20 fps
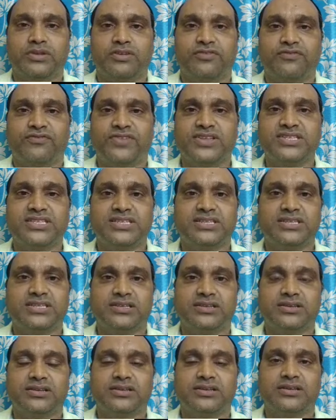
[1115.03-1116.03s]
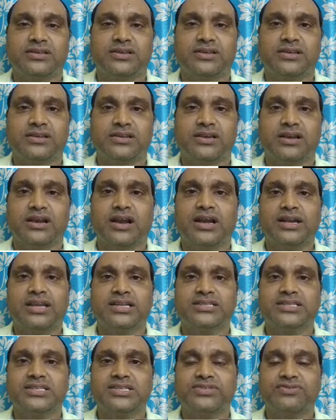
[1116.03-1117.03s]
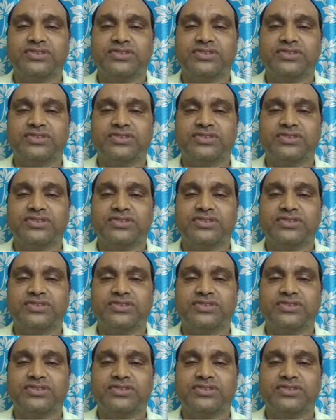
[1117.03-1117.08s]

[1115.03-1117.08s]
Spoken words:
First, context